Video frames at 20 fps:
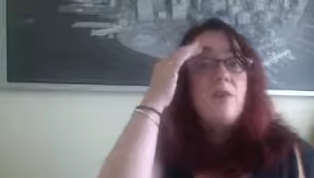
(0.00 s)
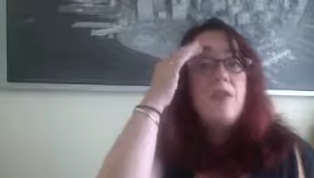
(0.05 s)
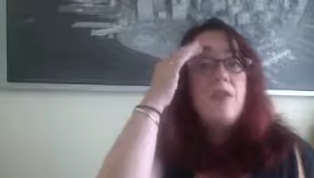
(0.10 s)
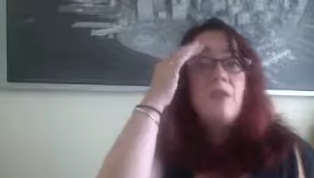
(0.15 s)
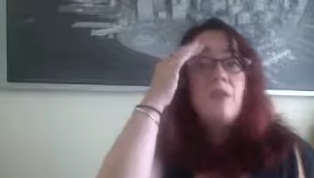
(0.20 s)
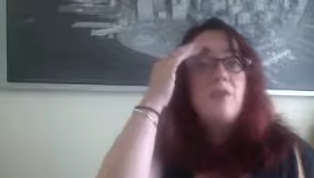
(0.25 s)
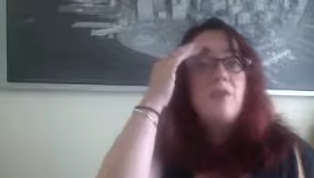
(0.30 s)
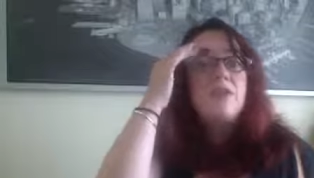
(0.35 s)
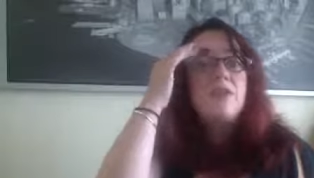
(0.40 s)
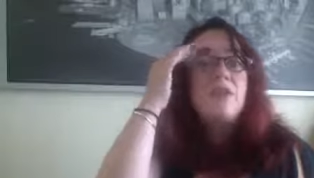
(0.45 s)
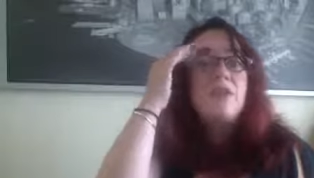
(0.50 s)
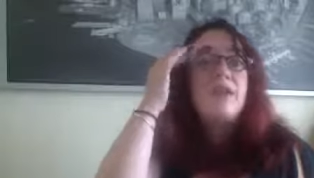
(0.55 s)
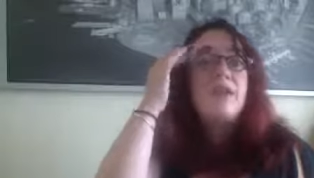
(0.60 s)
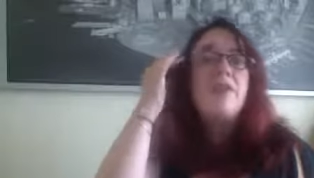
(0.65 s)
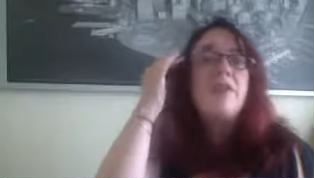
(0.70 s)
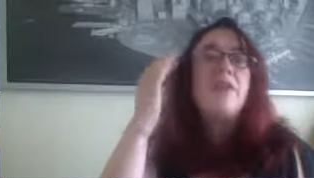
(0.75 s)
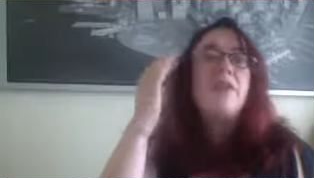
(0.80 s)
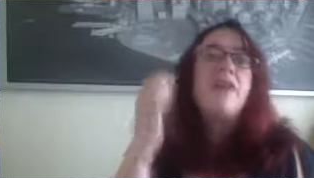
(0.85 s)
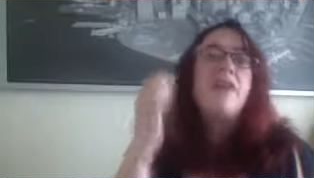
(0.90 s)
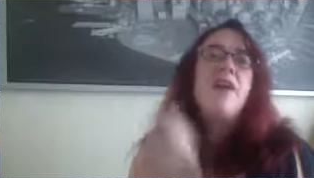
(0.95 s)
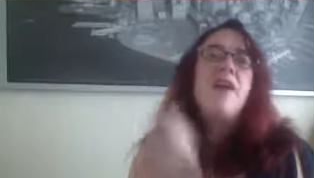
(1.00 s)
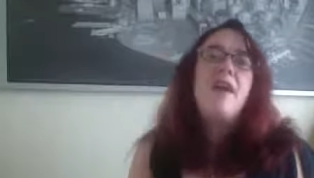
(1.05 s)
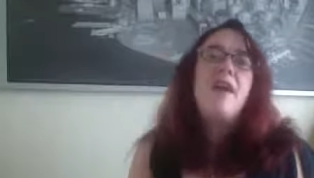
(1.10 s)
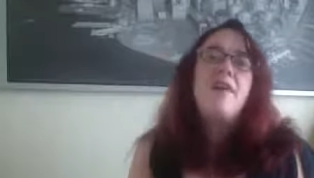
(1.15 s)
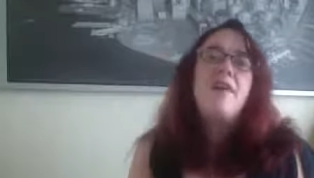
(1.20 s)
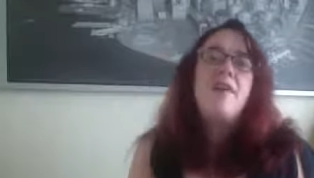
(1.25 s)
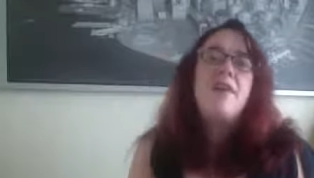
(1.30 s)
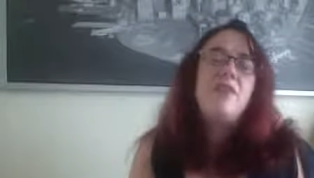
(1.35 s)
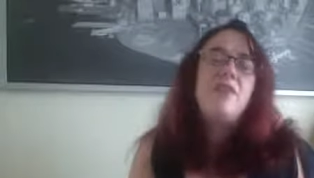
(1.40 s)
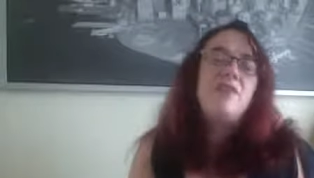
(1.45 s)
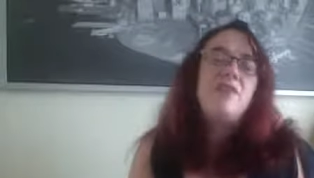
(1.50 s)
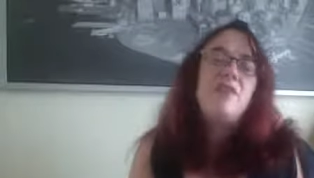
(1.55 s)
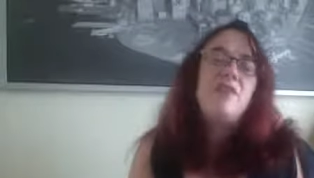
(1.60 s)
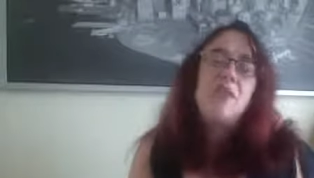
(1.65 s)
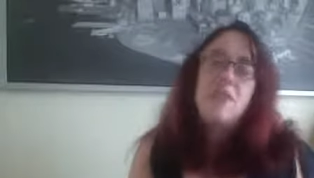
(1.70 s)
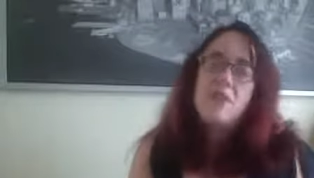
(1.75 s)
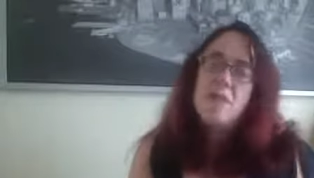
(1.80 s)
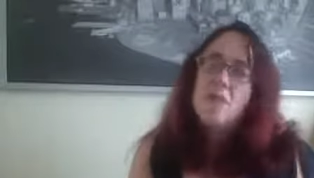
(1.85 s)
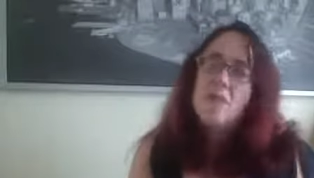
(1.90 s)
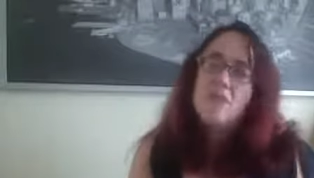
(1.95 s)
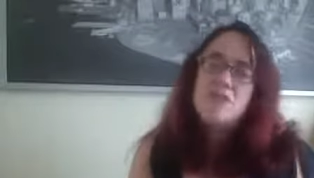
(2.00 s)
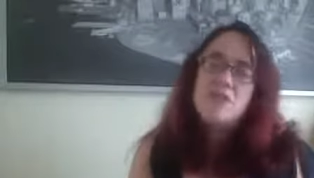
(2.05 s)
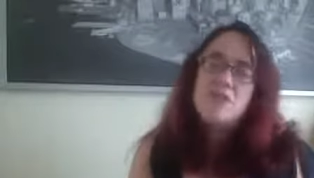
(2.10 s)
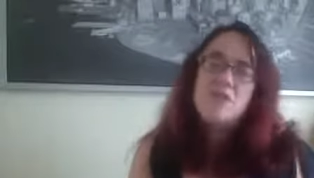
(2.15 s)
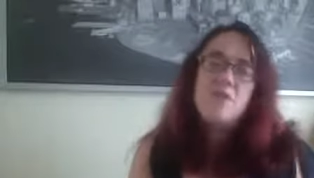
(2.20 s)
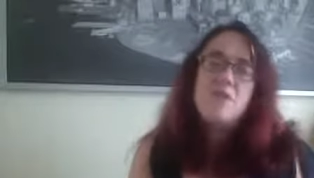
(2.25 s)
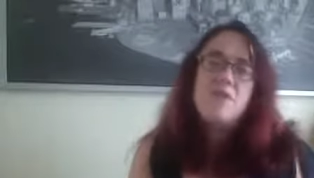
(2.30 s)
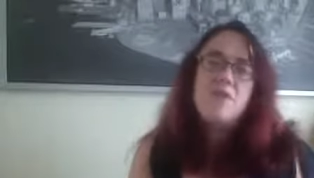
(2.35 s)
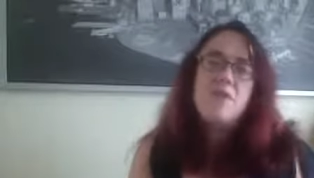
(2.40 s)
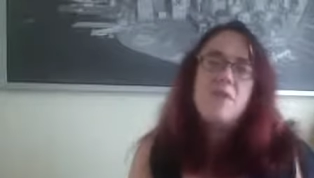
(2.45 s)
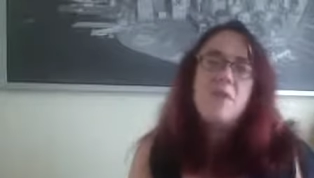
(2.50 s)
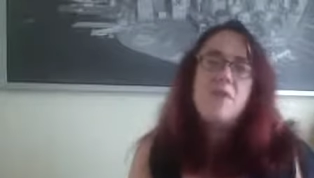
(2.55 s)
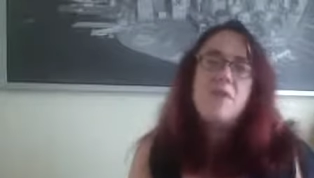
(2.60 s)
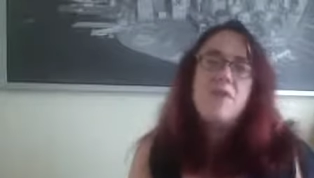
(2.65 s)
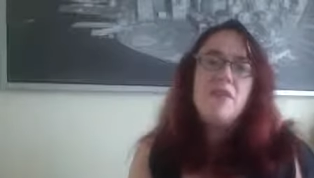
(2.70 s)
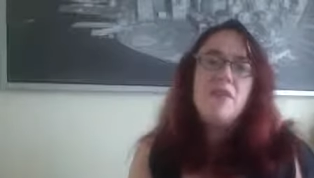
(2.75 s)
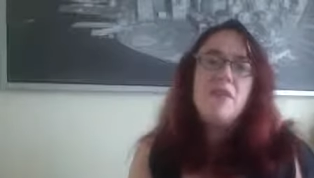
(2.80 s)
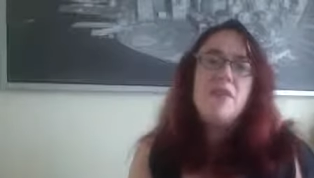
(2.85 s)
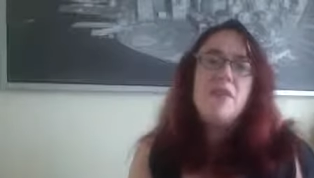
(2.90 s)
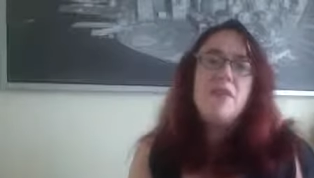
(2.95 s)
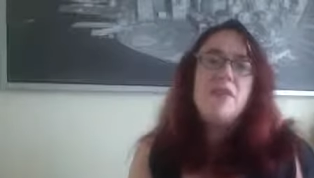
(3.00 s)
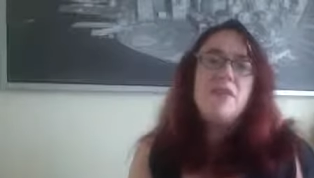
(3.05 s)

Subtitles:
can work together. And then if you have any questions whatsoever,